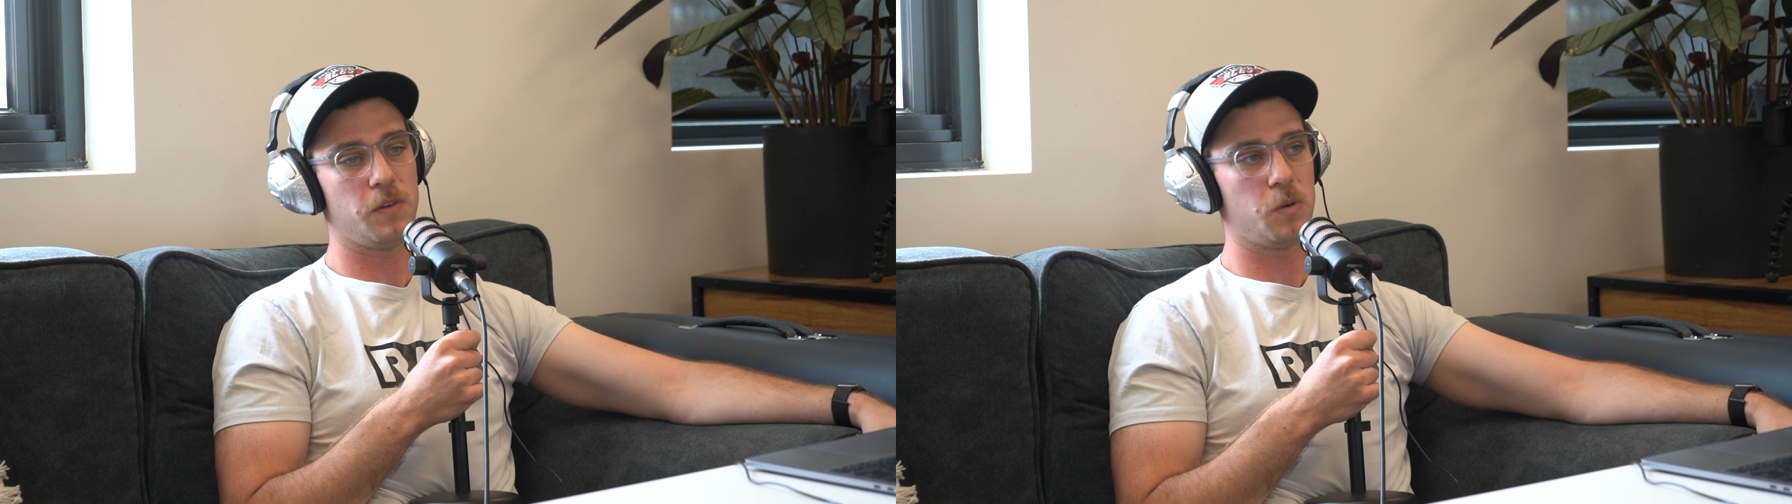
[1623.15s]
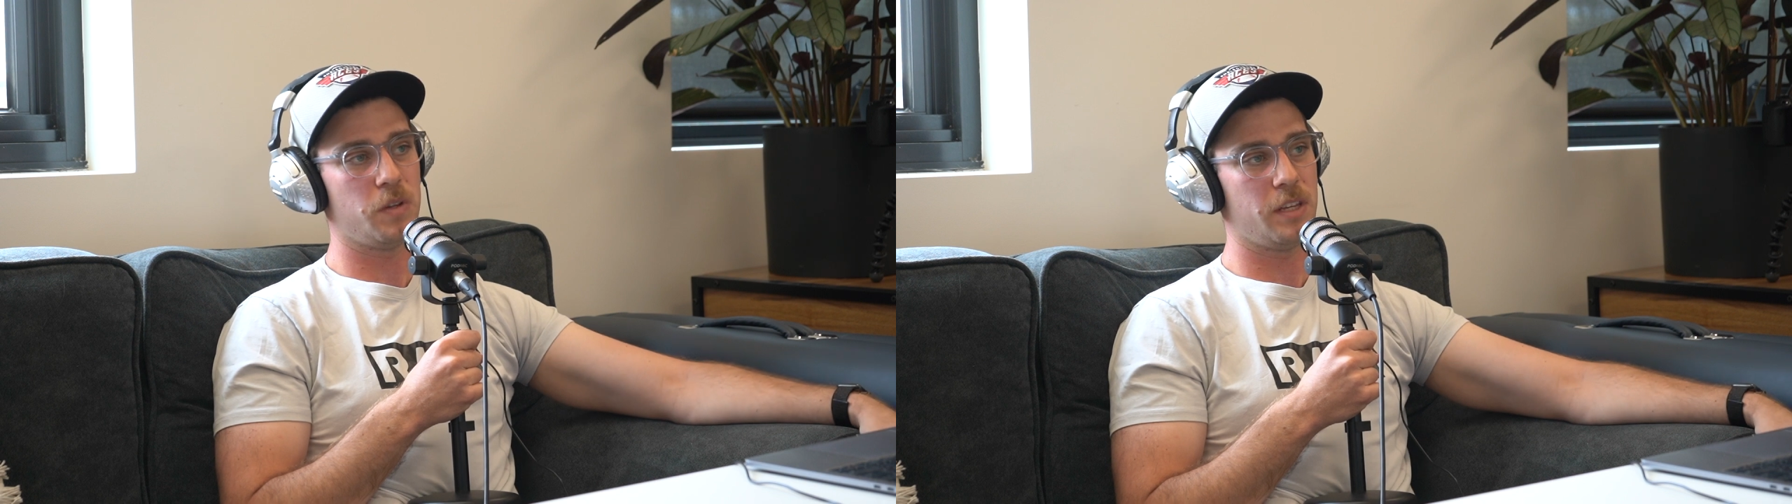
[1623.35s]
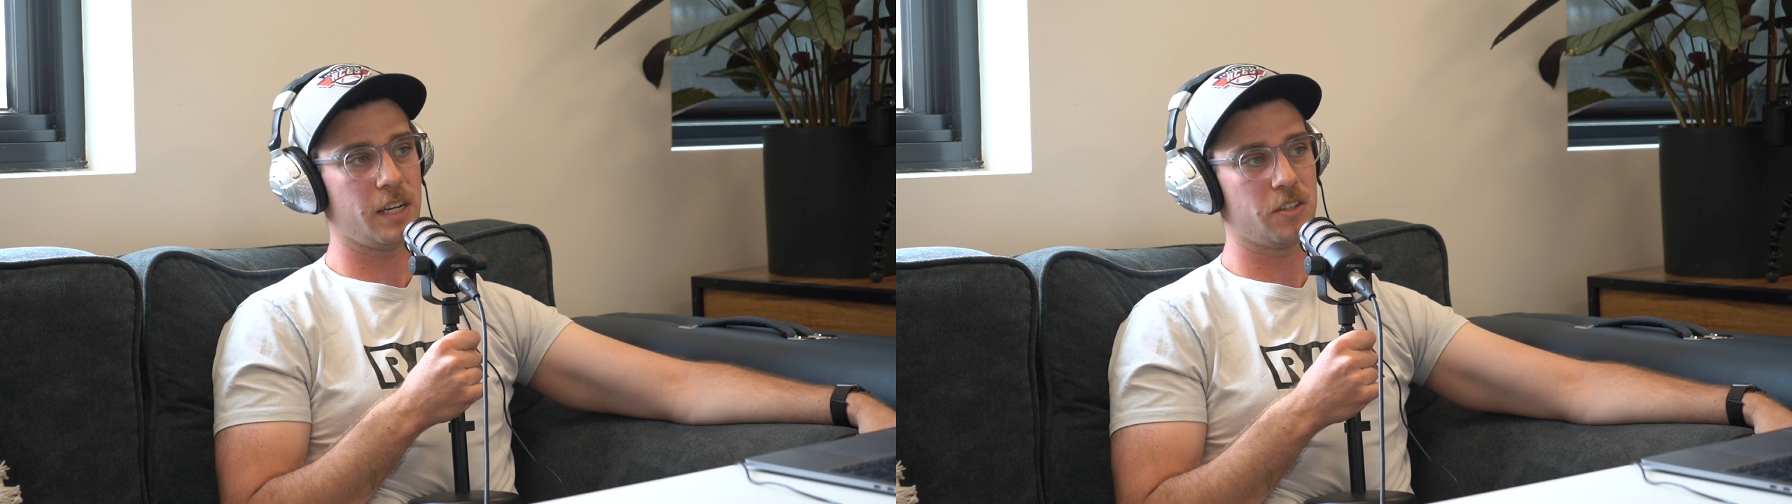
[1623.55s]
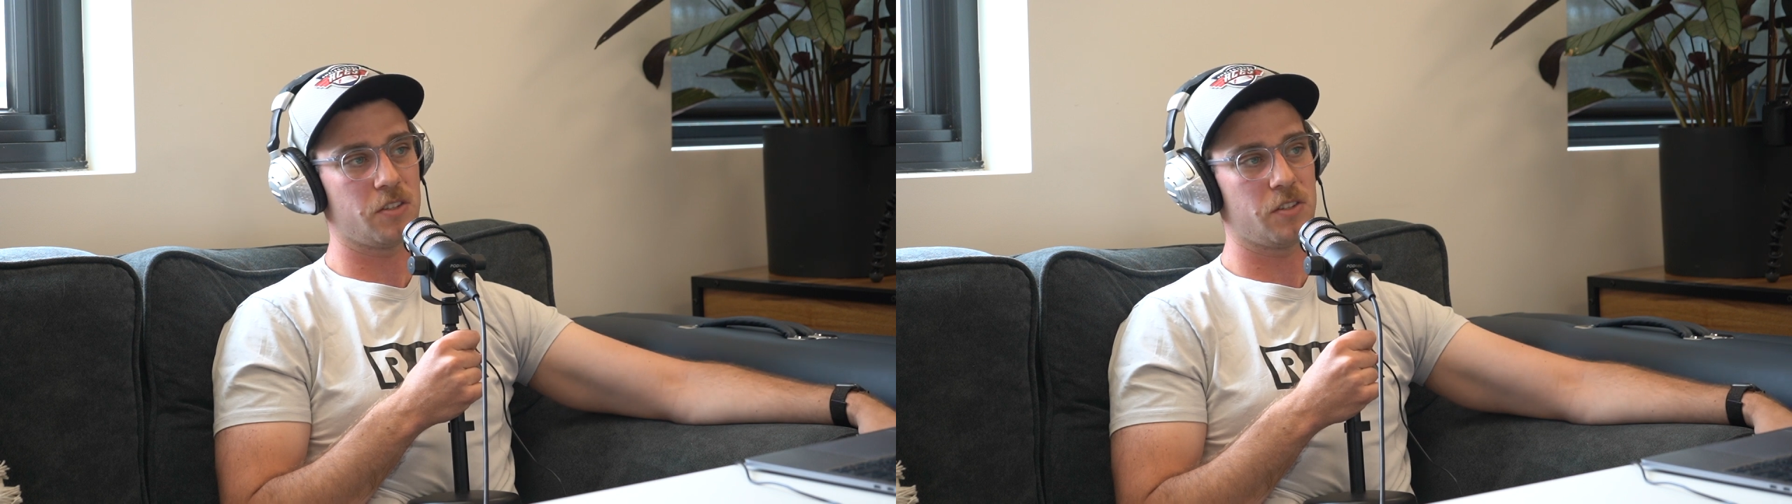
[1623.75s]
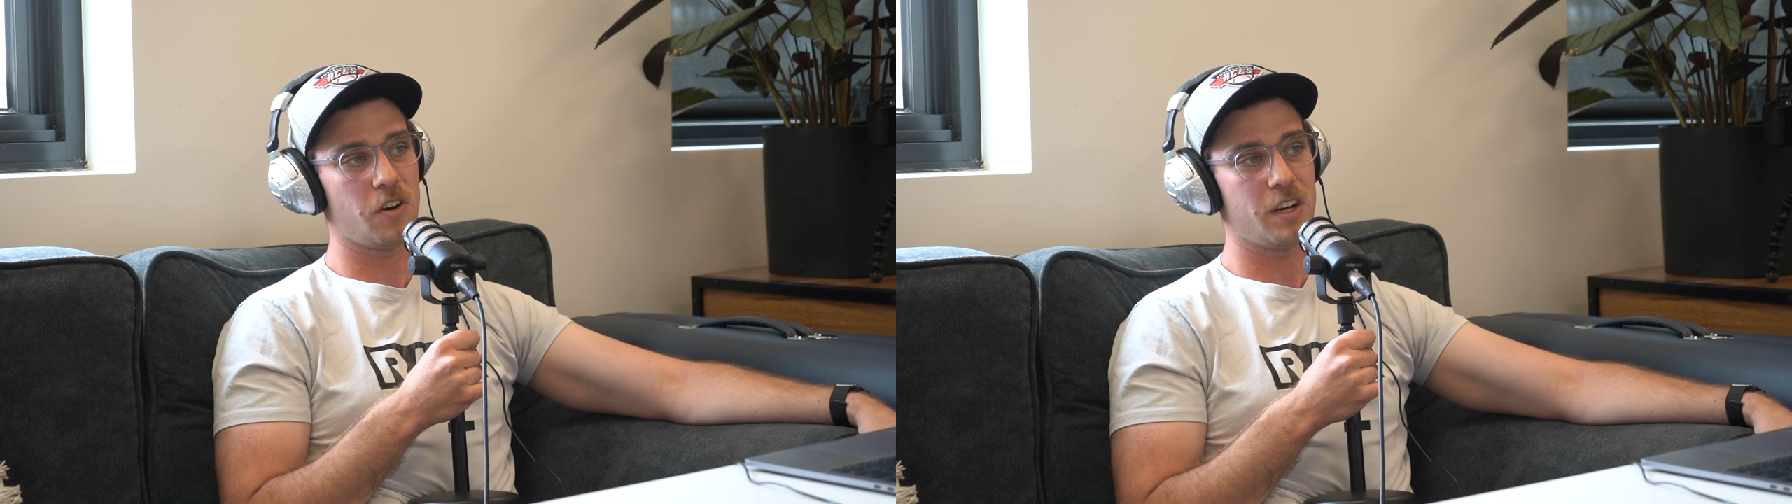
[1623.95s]
with the
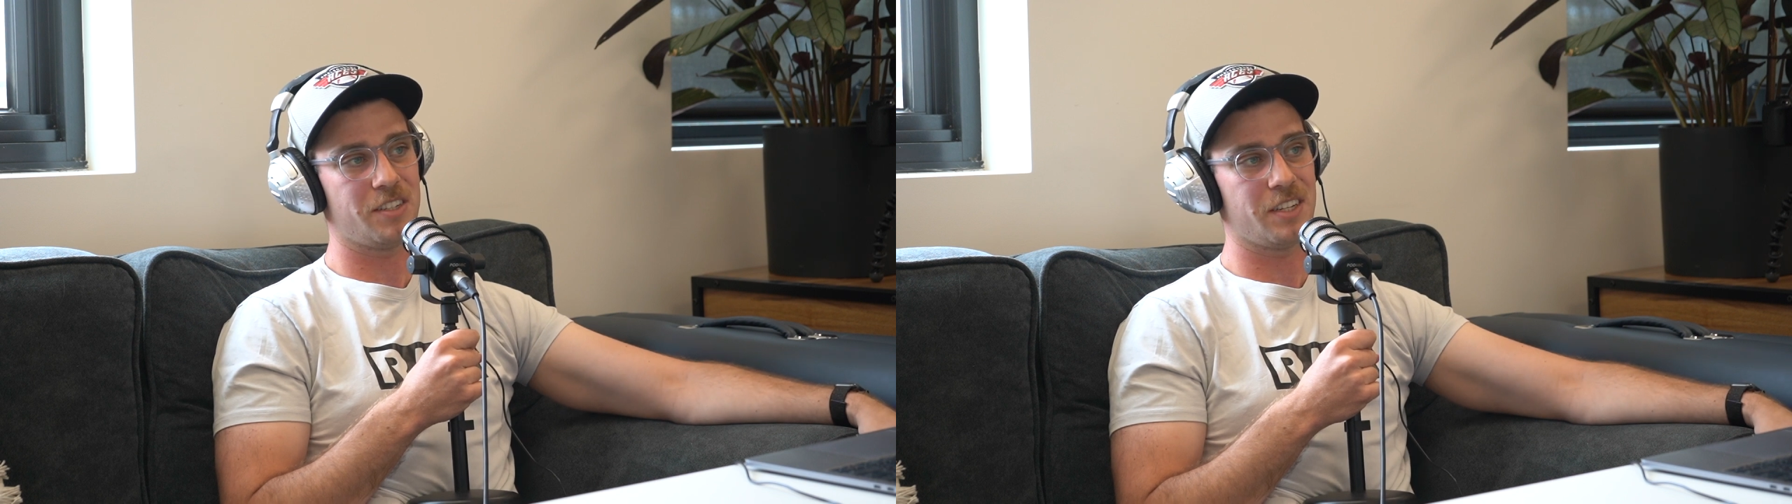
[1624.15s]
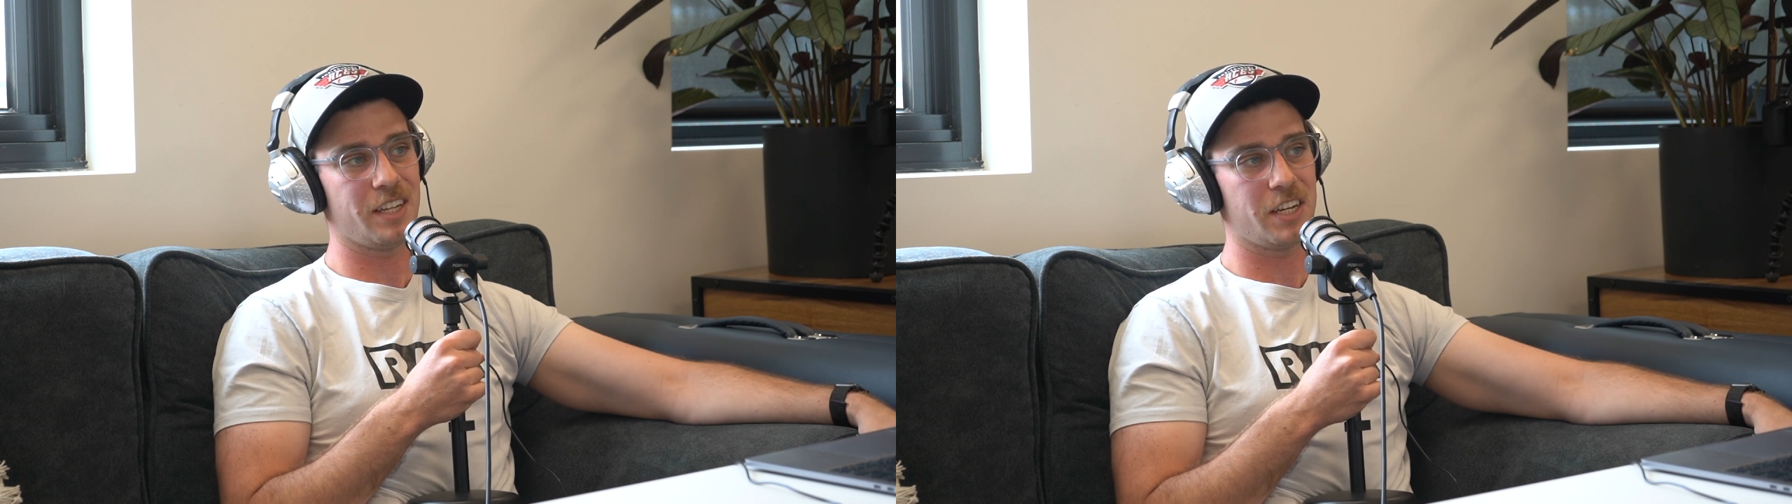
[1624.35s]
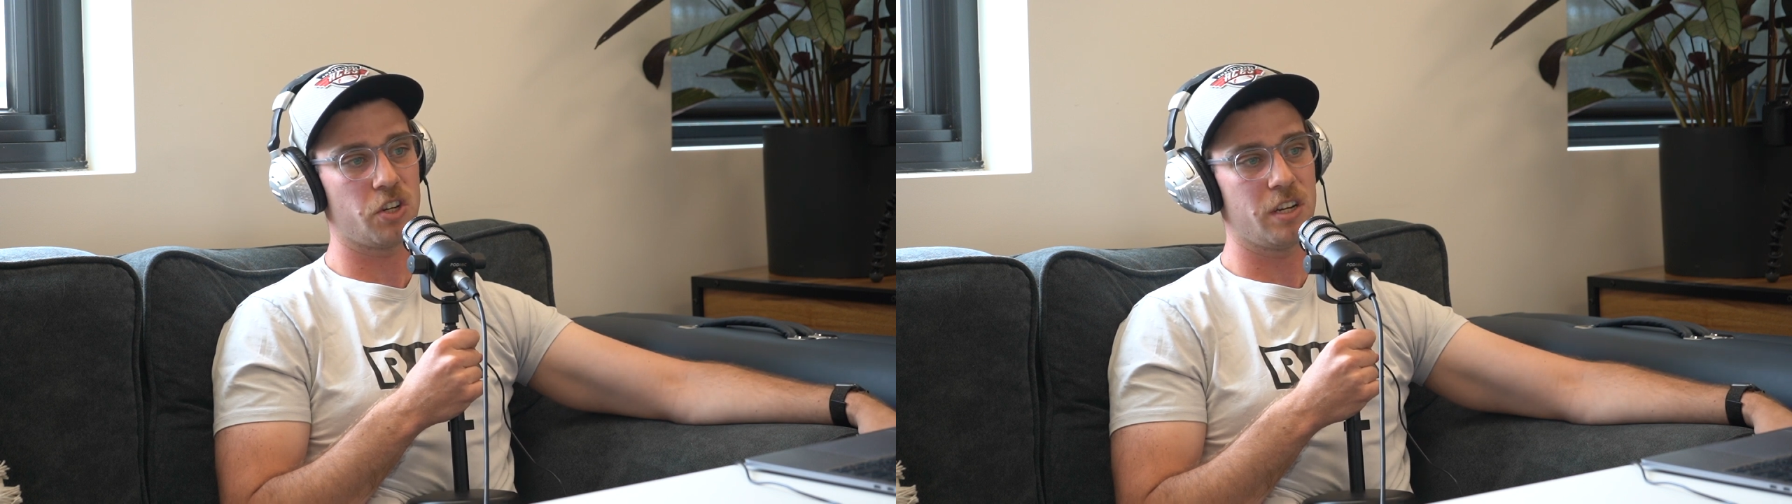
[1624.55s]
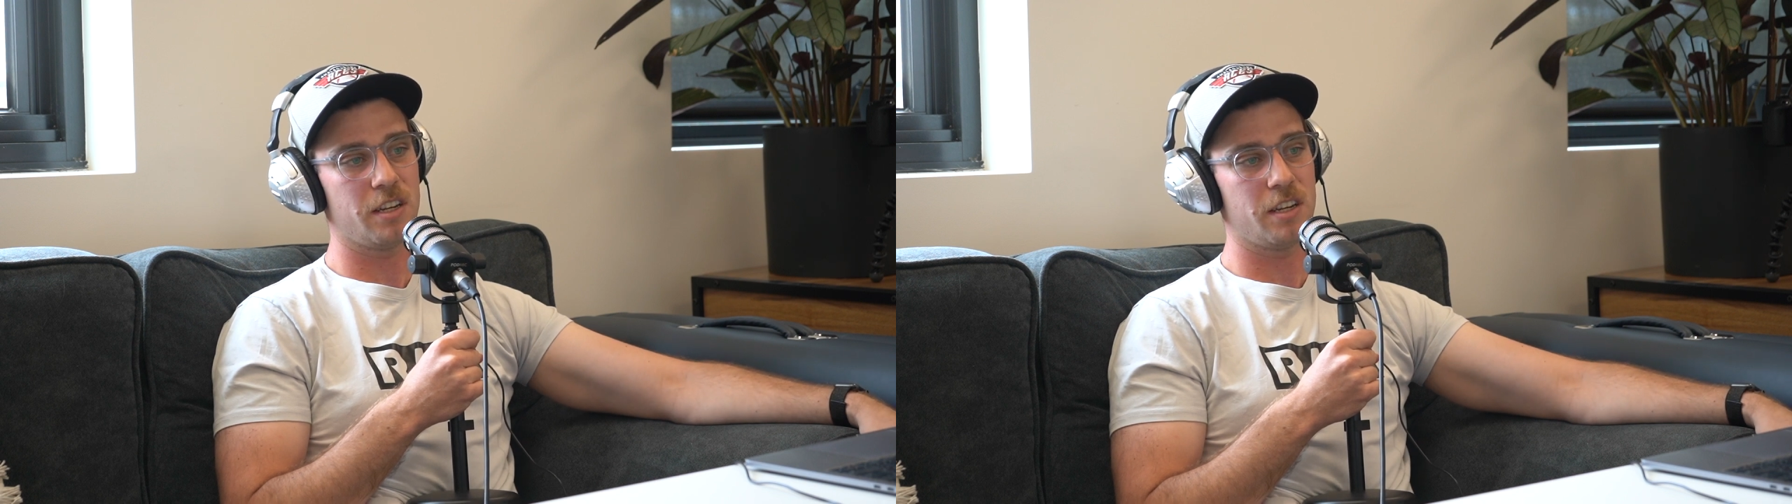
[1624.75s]
exercise selection